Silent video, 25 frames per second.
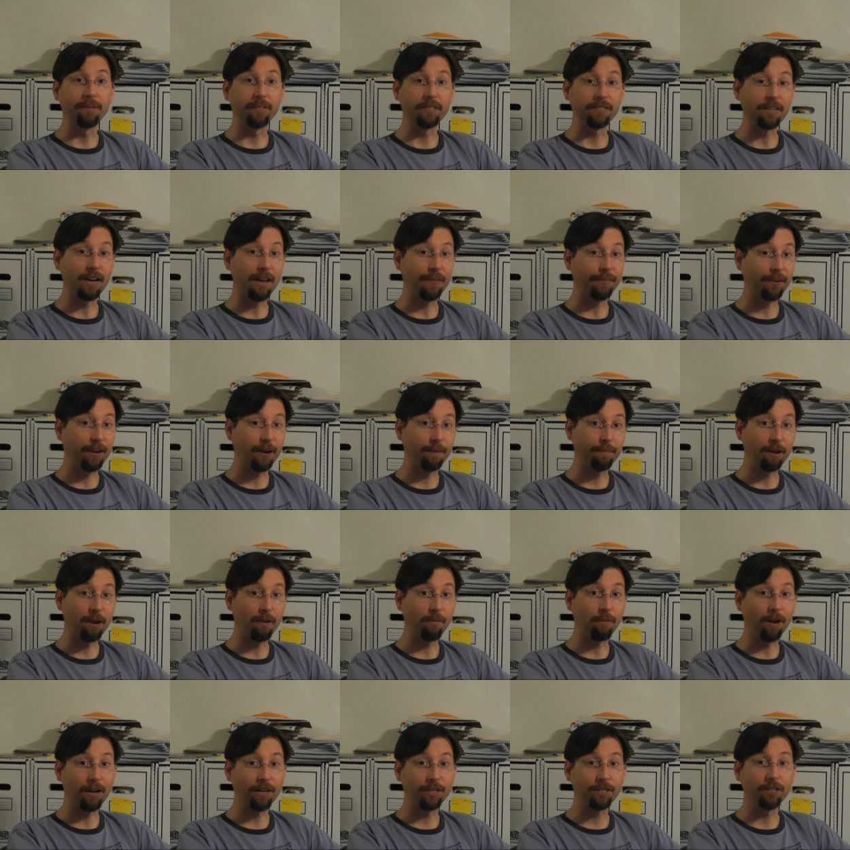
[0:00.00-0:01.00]
it's not that I'm
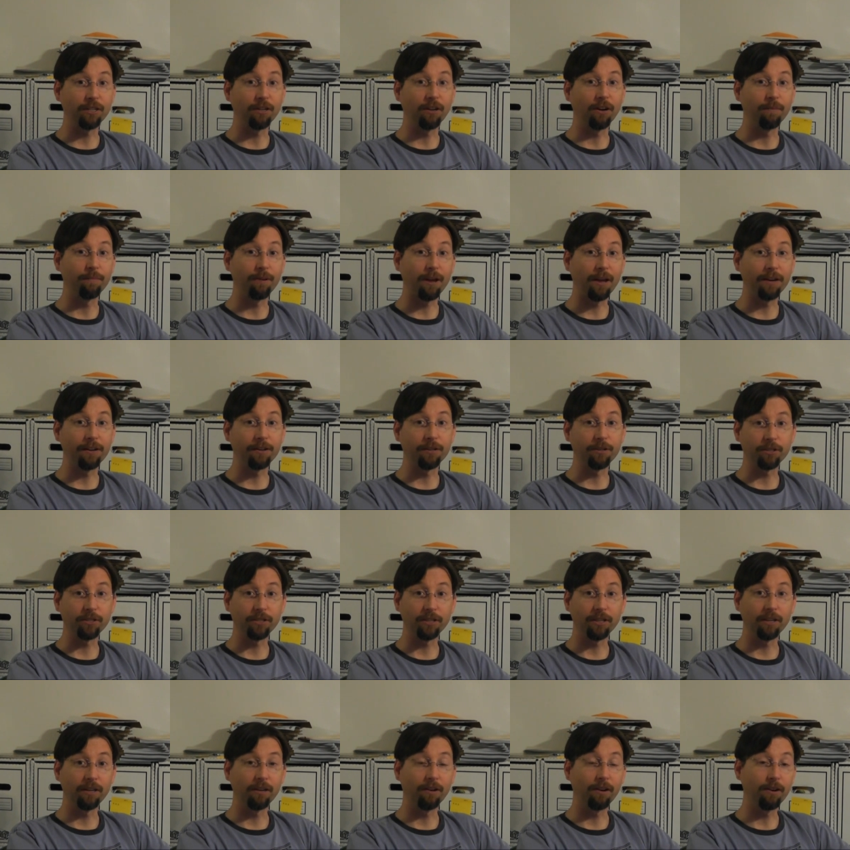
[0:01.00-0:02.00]
not watching or I'm not
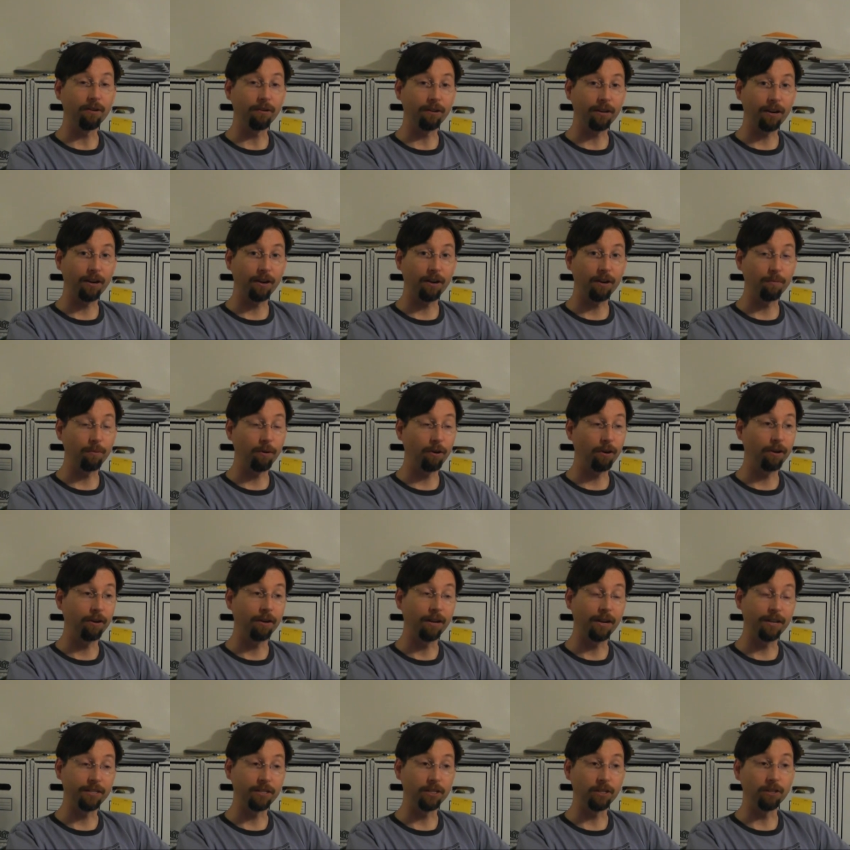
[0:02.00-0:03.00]
interested or I don't care anymore.
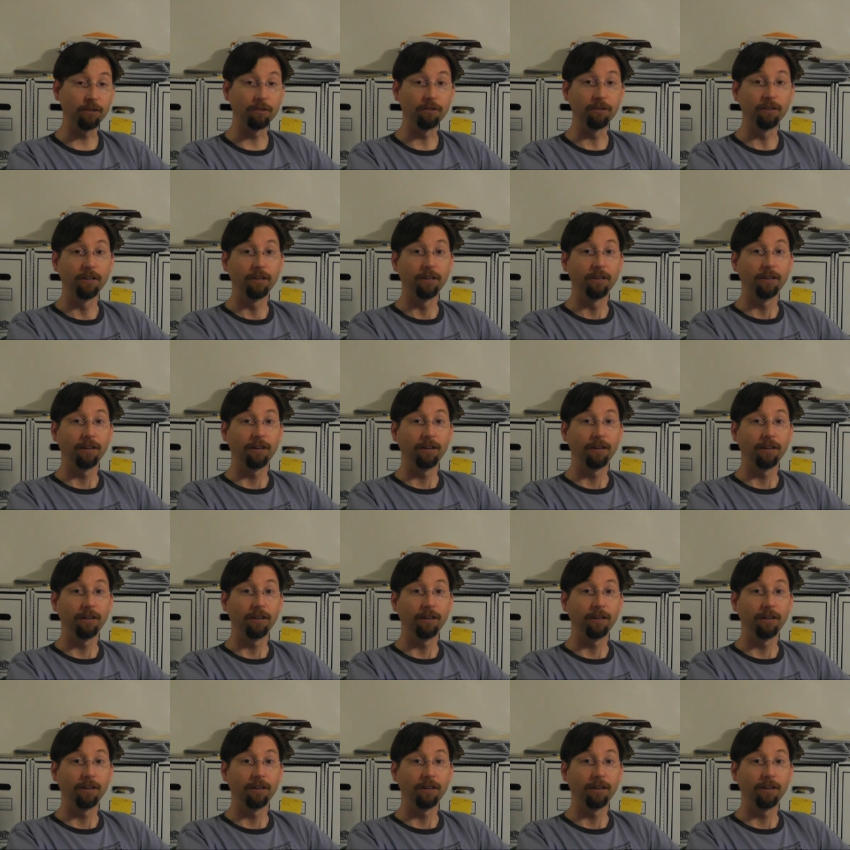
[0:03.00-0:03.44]
I do.